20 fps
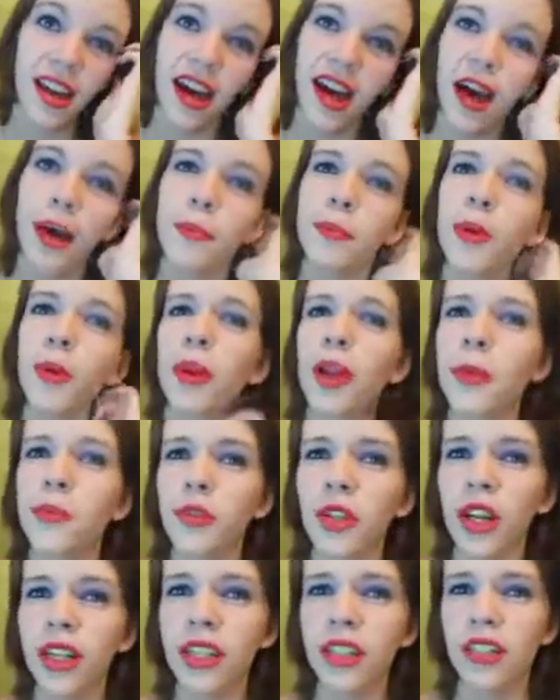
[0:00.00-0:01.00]
But what I'm
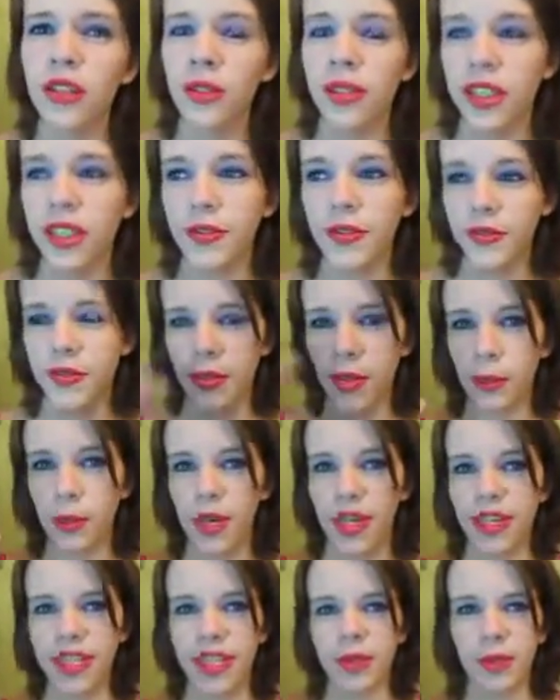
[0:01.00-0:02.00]
trying to do is fill
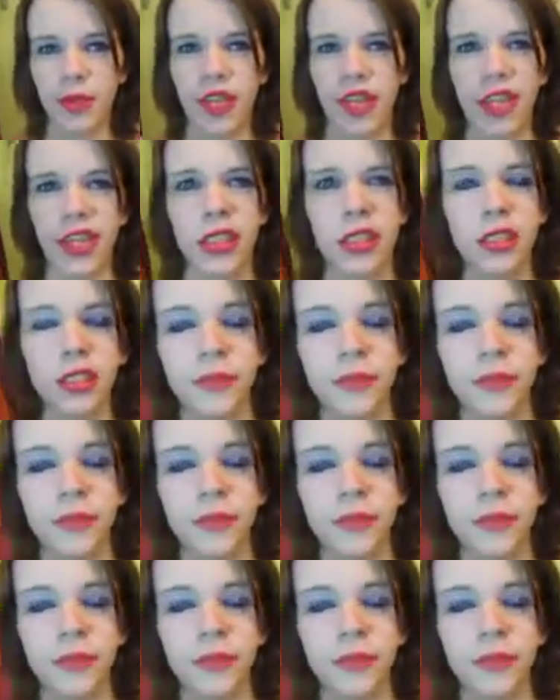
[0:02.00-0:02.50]
my display